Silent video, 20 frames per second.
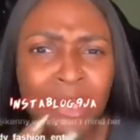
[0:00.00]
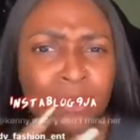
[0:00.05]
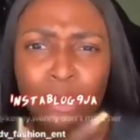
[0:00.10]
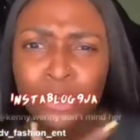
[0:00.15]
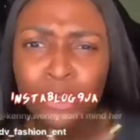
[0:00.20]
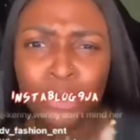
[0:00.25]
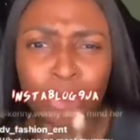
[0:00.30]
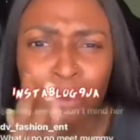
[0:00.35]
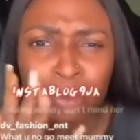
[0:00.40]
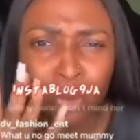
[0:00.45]

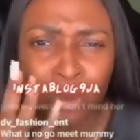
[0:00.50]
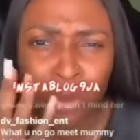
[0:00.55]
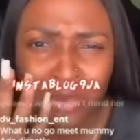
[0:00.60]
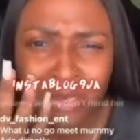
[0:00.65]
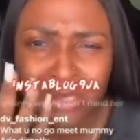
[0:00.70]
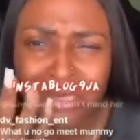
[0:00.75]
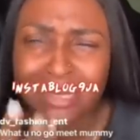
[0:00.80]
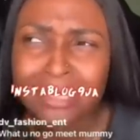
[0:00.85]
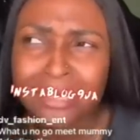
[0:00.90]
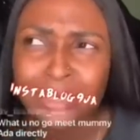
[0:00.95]
He wrote some
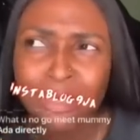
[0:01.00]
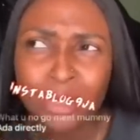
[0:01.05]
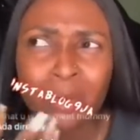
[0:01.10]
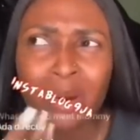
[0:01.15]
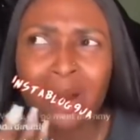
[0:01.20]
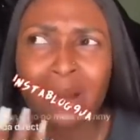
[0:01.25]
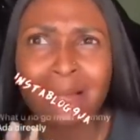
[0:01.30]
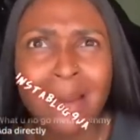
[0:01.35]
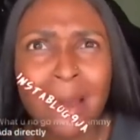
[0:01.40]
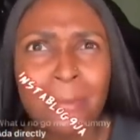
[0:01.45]
nonsense,
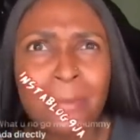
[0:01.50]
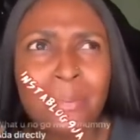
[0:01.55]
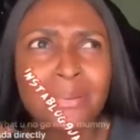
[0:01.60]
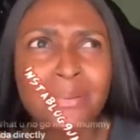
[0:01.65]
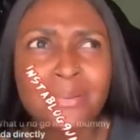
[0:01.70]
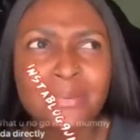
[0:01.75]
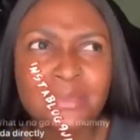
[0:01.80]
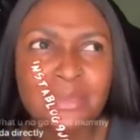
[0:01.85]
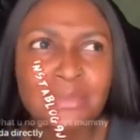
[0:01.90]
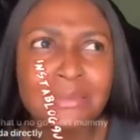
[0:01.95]
some
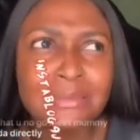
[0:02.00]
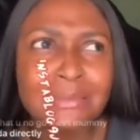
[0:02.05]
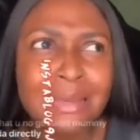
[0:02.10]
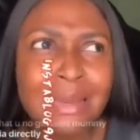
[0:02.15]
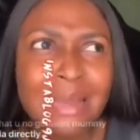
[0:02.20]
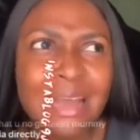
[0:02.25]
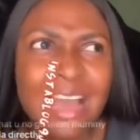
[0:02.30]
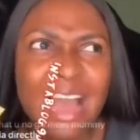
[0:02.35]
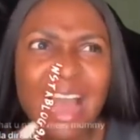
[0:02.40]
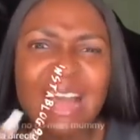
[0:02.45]
crap.
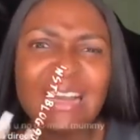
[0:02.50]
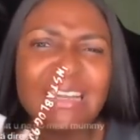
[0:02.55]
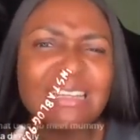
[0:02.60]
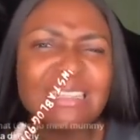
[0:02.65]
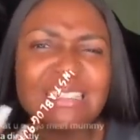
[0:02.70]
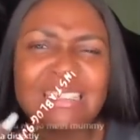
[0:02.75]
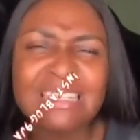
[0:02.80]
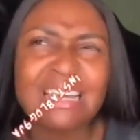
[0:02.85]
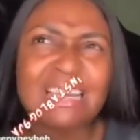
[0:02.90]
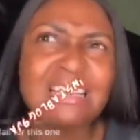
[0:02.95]

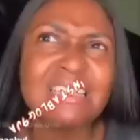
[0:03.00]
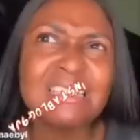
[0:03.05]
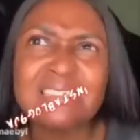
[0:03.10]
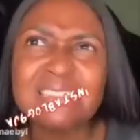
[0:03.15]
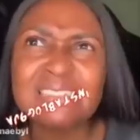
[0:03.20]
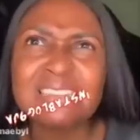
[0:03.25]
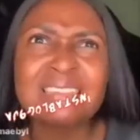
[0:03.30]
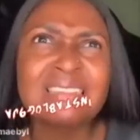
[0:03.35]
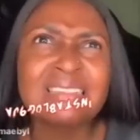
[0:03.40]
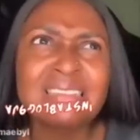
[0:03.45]
And he
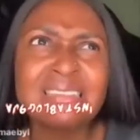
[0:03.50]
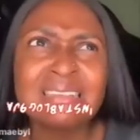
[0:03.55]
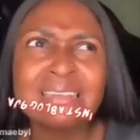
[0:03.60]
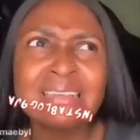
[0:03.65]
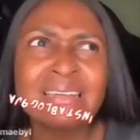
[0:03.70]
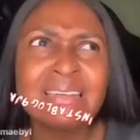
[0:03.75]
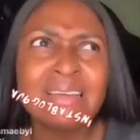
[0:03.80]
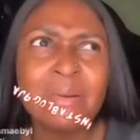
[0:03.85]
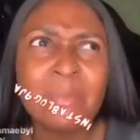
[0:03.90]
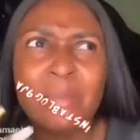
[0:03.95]
says,
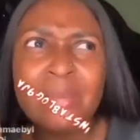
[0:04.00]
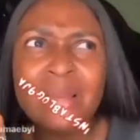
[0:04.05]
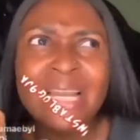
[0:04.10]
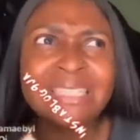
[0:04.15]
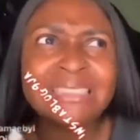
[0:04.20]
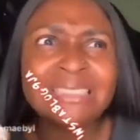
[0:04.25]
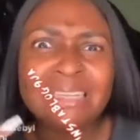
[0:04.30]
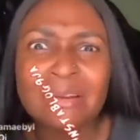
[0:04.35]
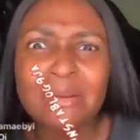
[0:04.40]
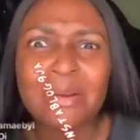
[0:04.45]

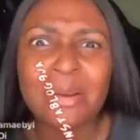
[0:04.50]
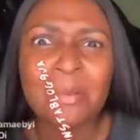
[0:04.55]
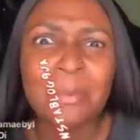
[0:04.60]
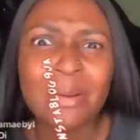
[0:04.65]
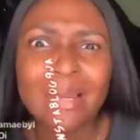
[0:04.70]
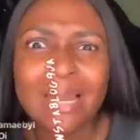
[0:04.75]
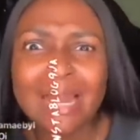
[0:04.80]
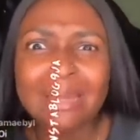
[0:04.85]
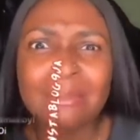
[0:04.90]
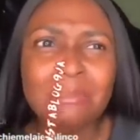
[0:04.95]
blessing,
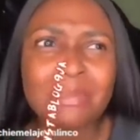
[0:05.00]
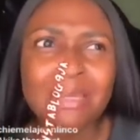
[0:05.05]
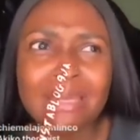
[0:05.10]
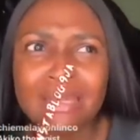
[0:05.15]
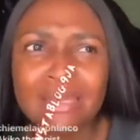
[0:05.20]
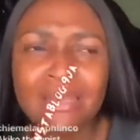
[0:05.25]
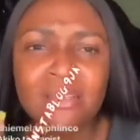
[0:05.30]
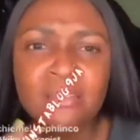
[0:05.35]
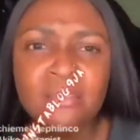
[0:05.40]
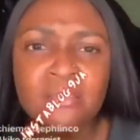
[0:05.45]
reply
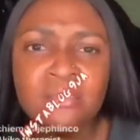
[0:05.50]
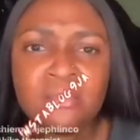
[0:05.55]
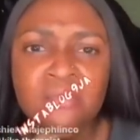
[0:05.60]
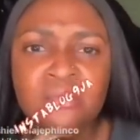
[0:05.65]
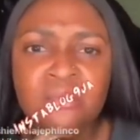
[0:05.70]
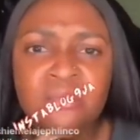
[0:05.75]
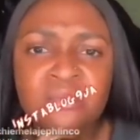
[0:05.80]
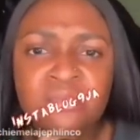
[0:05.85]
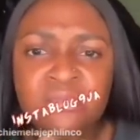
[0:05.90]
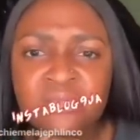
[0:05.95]
me.
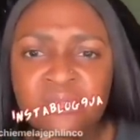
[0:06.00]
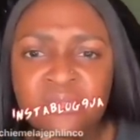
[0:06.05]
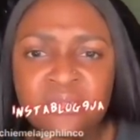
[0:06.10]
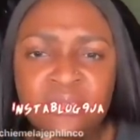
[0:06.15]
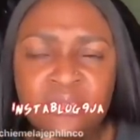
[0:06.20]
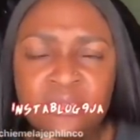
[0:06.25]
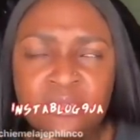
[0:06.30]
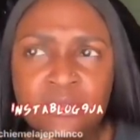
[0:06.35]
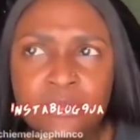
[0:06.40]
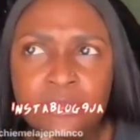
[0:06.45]

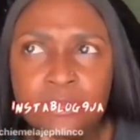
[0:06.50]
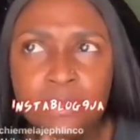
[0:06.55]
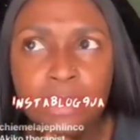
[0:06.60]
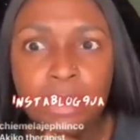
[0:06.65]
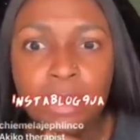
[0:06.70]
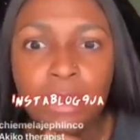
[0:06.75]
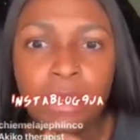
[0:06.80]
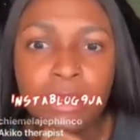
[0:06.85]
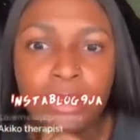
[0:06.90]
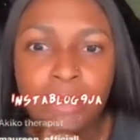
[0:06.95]

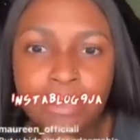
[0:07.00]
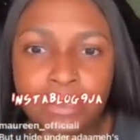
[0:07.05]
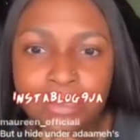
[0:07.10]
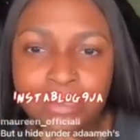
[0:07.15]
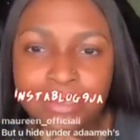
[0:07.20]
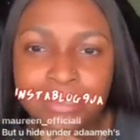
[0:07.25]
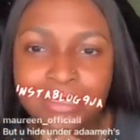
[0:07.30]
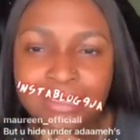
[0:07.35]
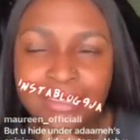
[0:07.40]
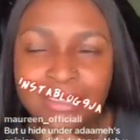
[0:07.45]

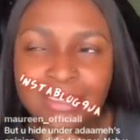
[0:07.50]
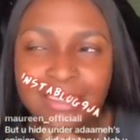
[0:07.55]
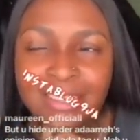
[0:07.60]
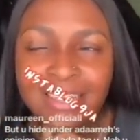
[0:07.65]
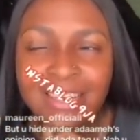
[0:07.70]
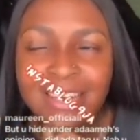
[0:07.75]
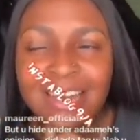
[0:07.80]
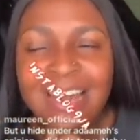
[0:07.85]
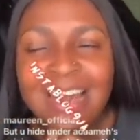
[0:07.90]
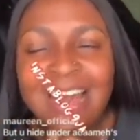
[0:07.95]
Ugh.
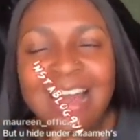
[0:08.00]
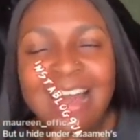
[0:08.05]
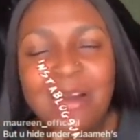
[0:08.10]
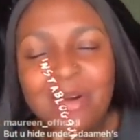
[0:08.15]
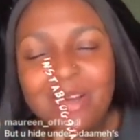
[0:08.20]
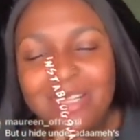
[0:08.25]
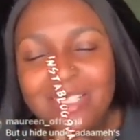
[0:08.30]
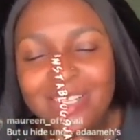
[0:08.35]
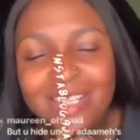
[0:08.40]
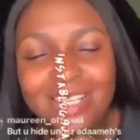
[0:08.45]

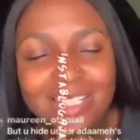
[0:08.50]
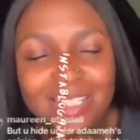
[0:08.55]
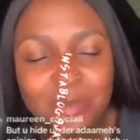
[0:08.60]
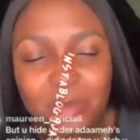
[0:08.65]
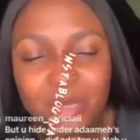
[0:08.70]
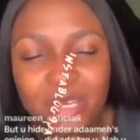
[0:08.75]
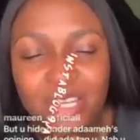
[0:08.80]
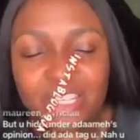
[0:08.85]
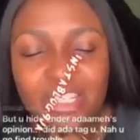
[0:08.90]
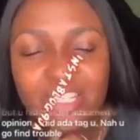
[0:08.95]
I went to
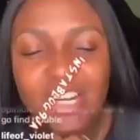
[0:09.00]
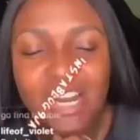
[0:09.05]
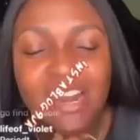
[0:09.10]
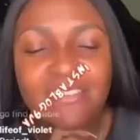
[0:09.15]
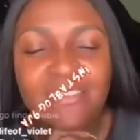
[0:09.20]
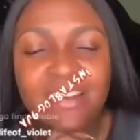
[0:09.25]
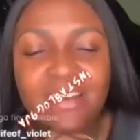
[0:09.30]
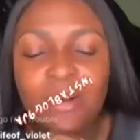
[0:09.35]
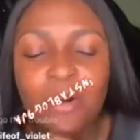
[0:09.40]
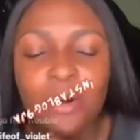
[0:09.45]
his
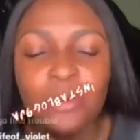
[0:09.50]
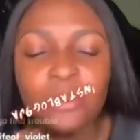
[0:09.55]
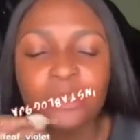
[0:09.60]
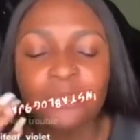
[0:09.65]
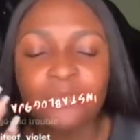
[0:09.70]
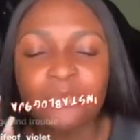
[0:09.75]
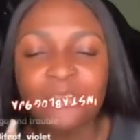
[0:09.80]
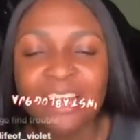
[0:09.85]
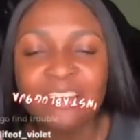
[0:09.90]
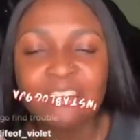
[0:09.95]
page. I read
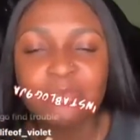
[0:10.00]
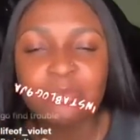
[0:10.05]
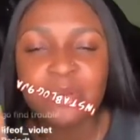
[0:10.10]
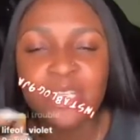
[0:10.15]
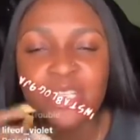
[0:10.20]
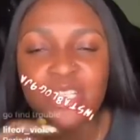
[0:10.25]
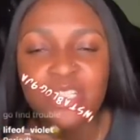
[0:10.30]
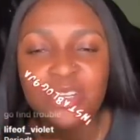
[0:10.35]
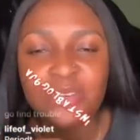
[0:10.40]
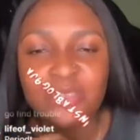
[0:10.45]
all the
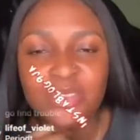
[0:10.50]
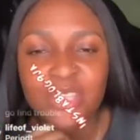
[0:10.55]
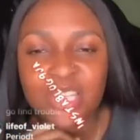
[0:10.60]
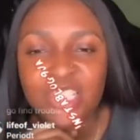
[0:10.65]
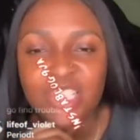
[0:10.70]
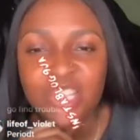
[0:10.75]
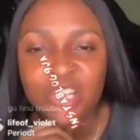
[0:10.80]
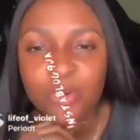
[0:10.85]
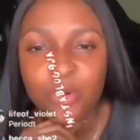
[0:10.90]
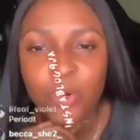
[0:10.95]
5 pages of
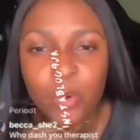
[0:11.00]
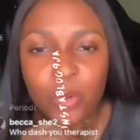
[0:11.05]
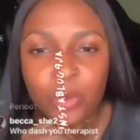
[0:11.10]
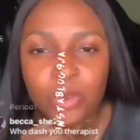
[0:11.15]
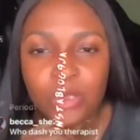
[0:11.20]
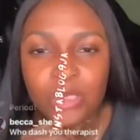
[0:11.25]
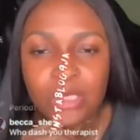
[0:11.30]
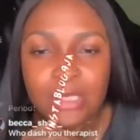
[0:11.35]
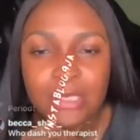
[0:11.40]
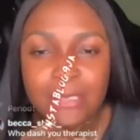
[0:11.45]
things he
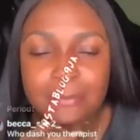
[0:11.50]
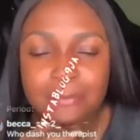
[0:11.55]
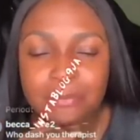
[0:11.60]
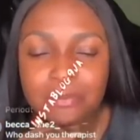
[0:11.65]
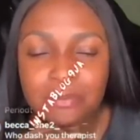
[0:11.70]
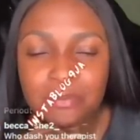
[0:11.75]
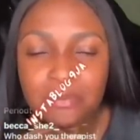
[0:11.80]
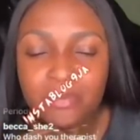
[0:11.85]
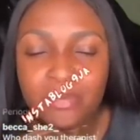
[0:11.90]
wrote.